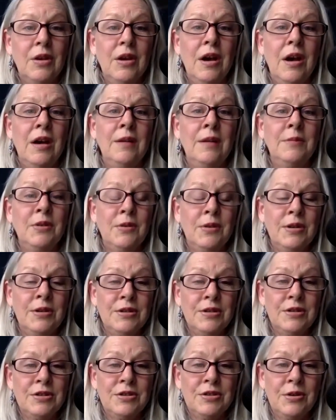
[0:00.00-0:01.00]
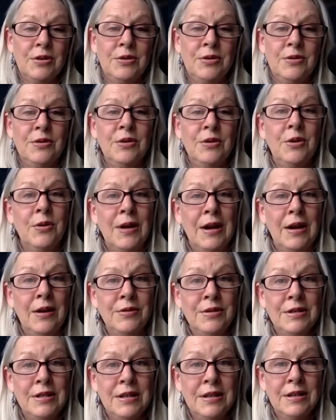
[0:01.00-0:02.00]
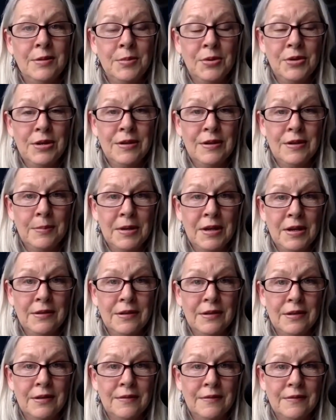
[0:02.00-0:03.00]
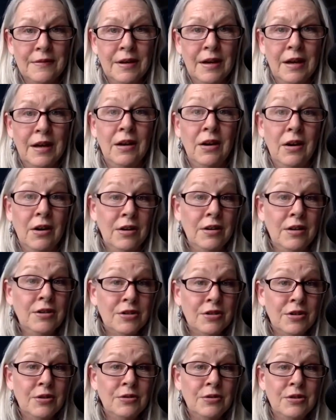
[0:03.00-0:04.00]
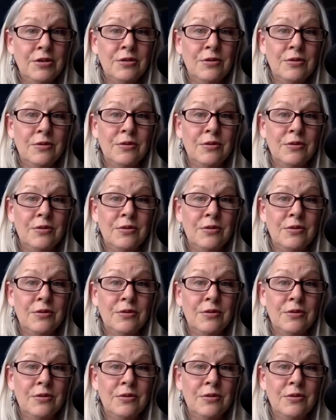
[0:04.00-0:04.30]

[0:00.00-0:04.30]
I'm going to show you the grounding and the breathing method. I already showed you